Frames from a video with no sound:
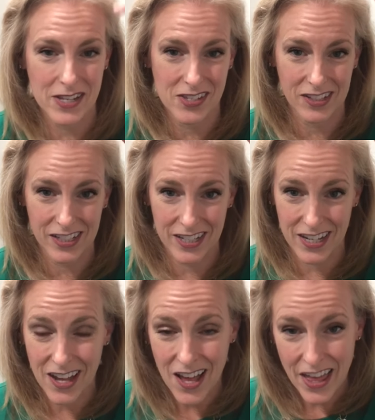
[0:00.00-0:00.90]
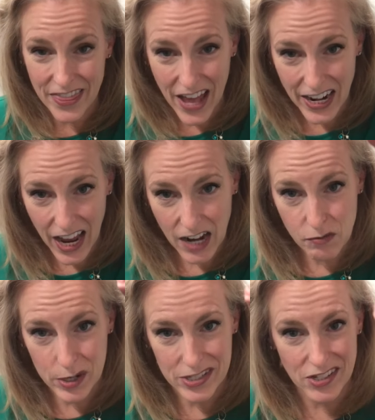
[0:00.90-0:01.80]
basically that head
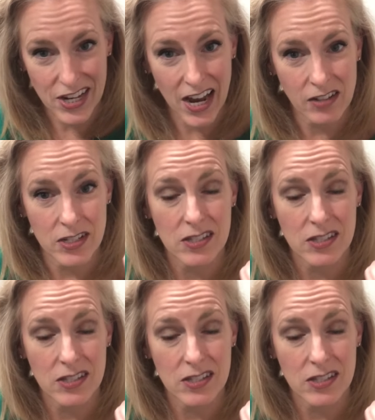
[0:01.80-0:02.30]
voice down